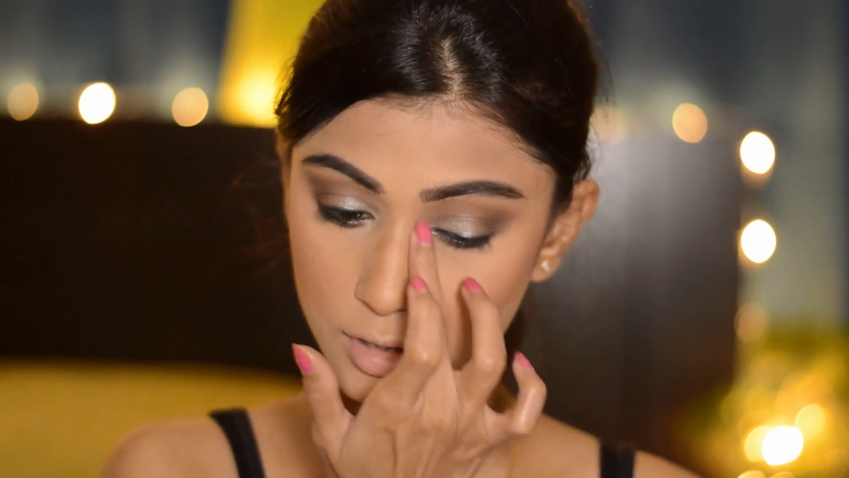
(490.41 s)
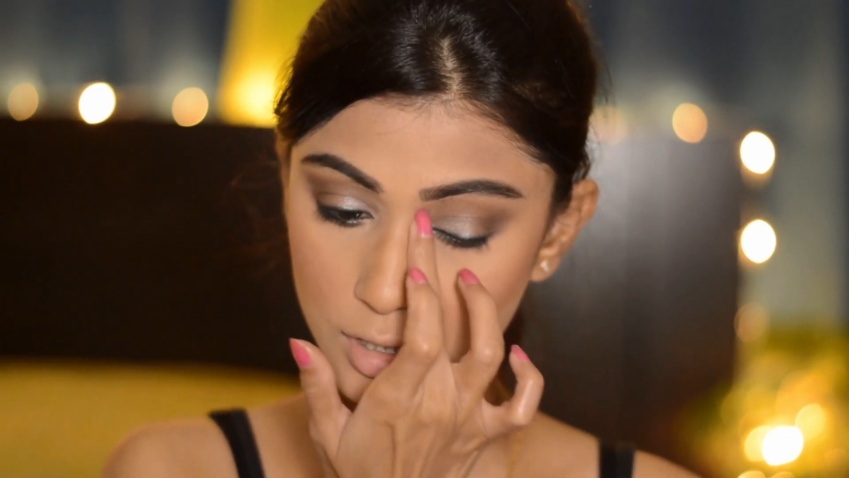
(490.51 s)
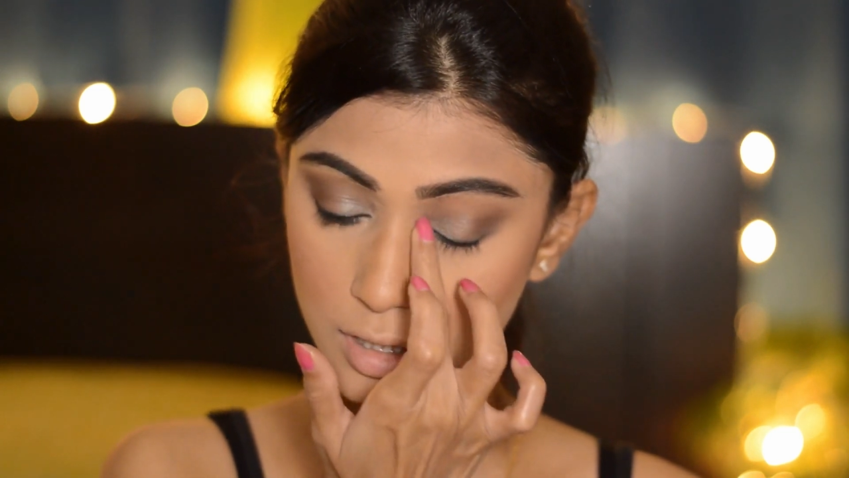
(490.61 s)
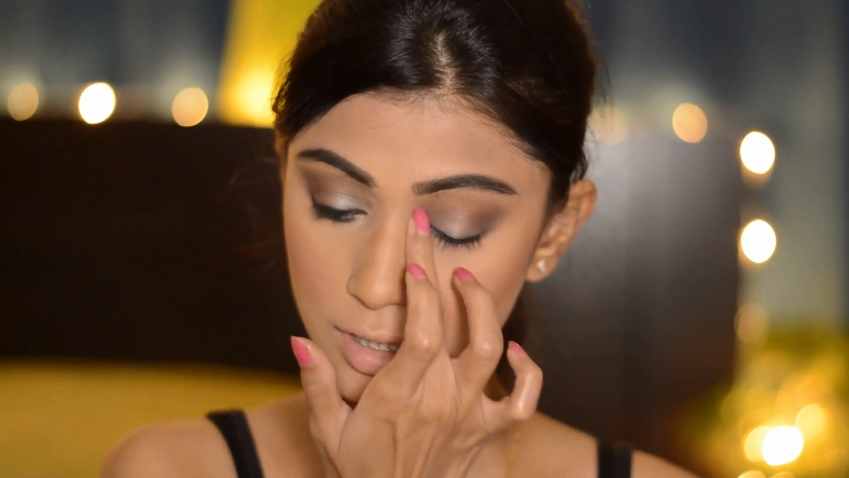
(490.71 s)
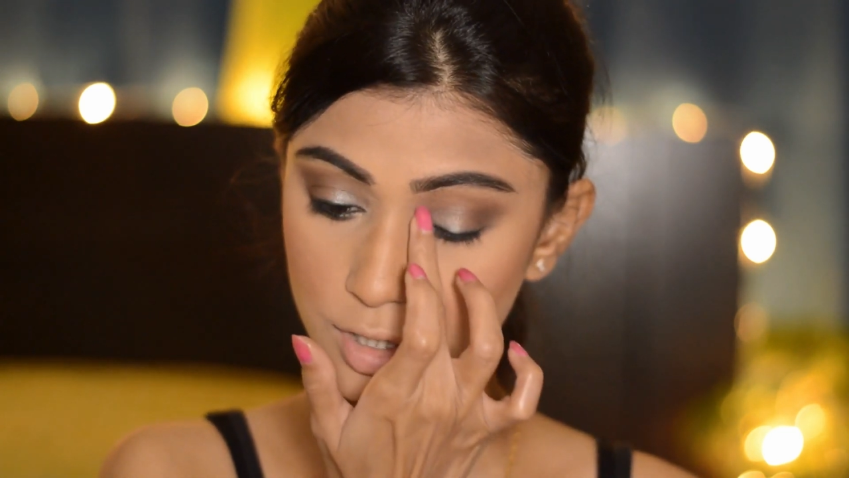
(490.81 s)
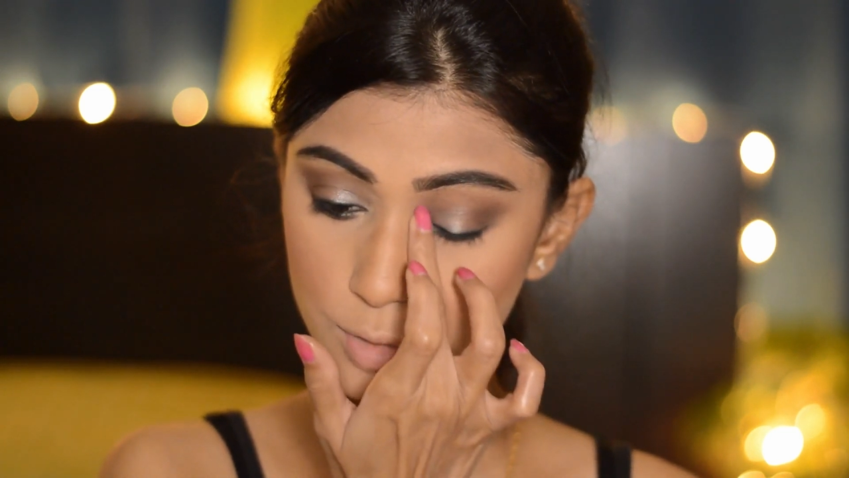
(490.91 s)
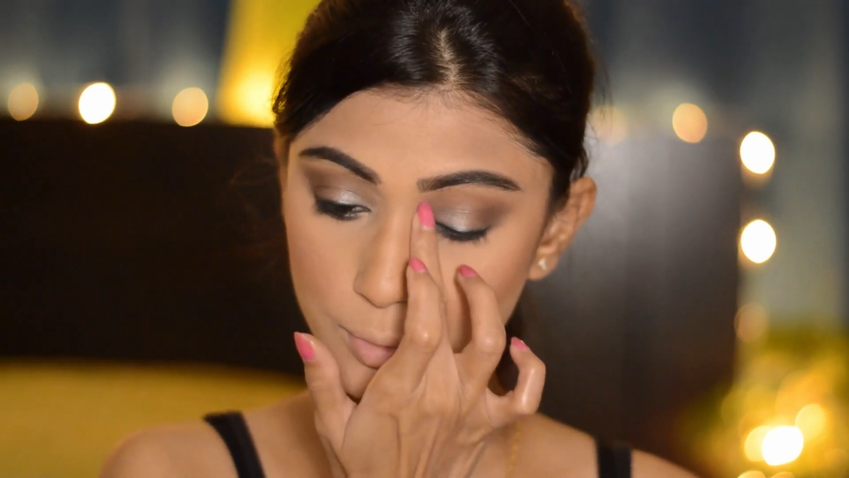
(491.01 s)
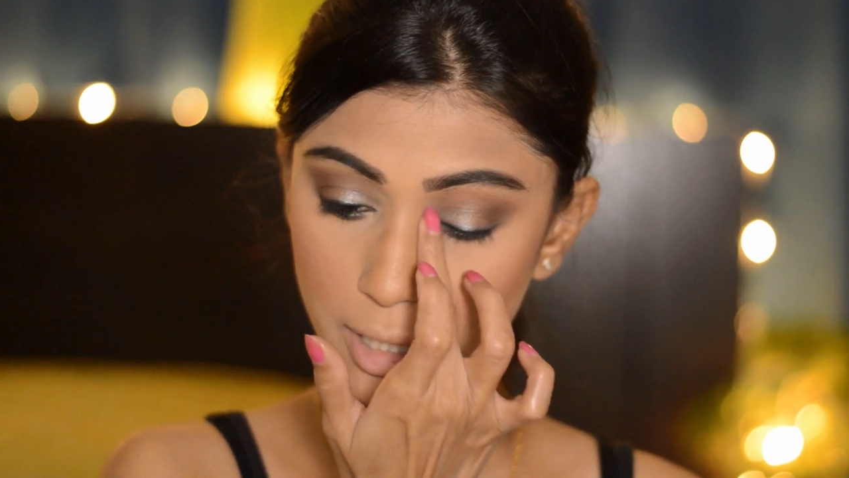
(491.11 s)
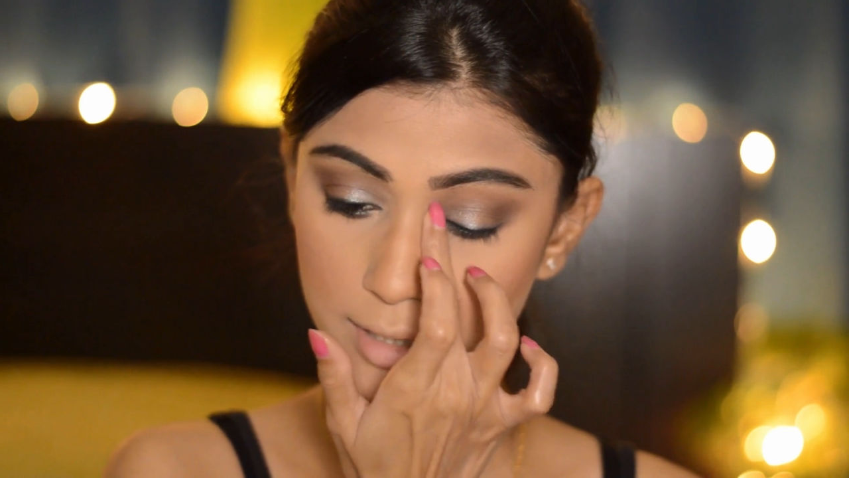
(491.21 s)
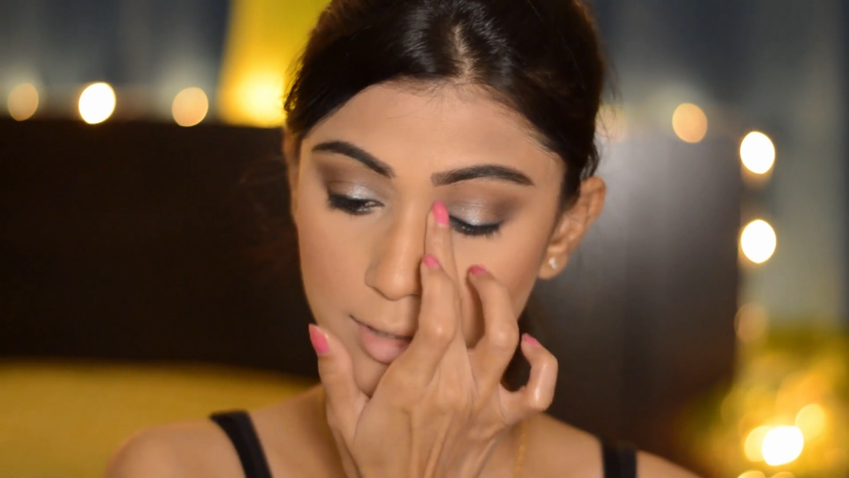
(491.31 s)
Just to
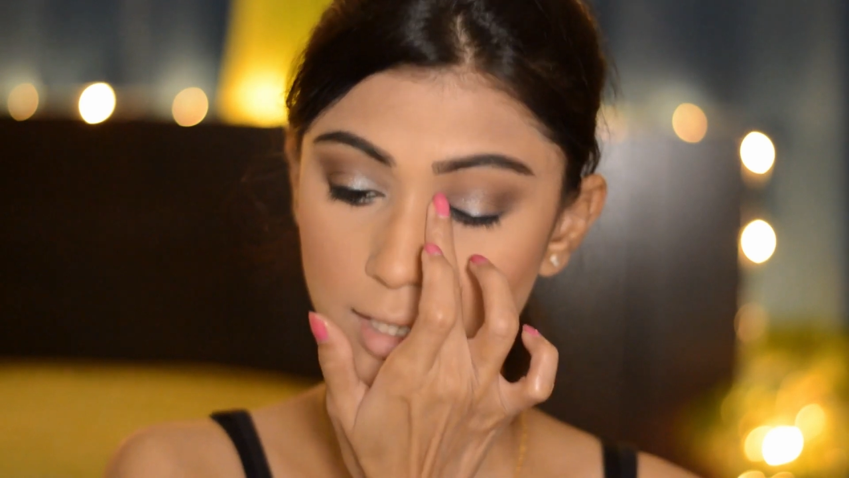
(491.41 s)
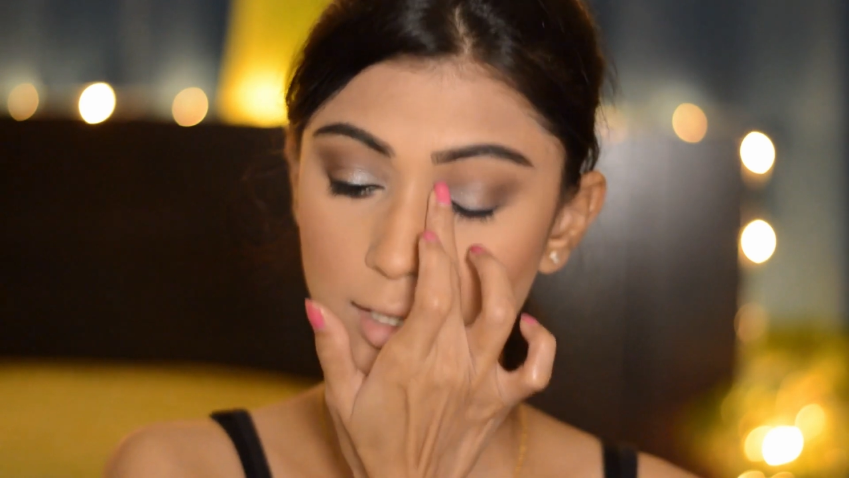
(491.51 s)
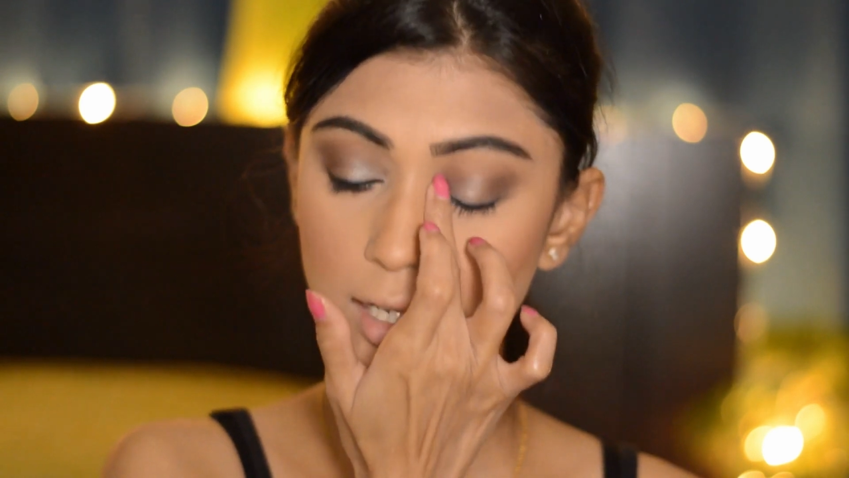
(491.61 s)
brighten that